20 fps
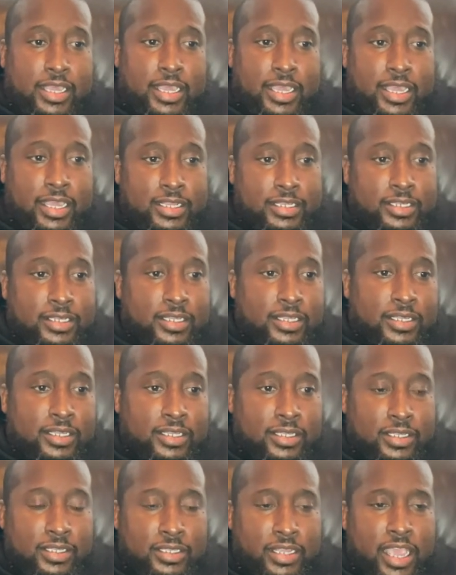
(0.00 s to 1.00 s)
And
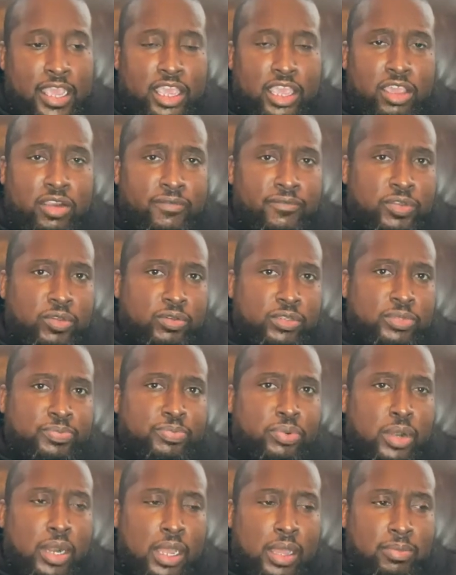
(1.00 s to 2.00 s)
that interview was
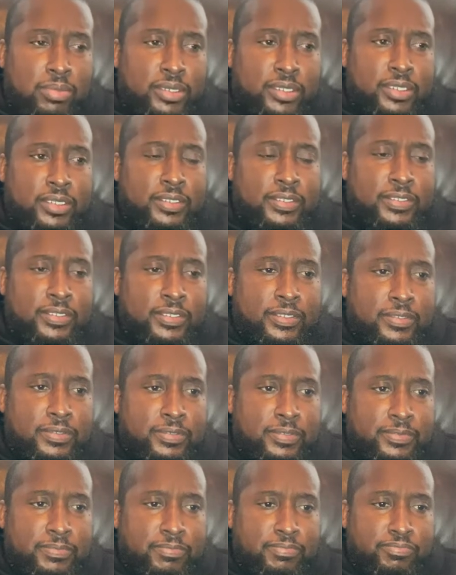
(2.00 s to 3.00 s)
probably
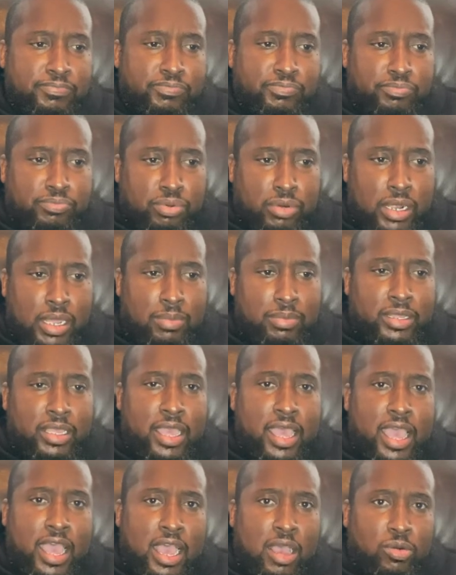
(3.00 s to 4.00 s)

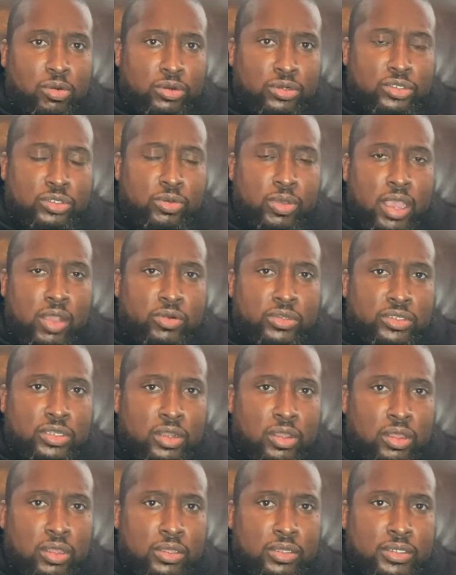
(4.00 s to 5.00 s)
probably an hour, two
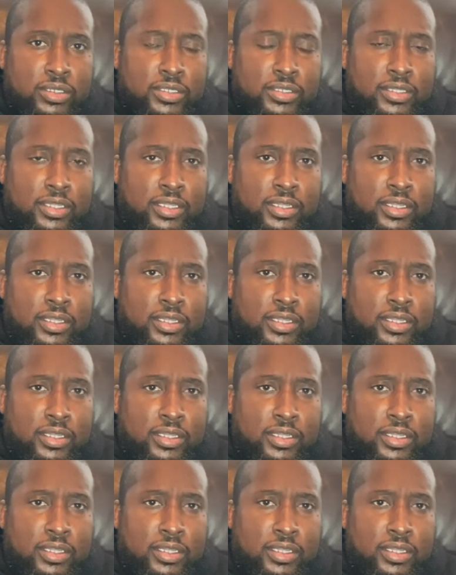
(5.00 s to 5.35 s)
hours long.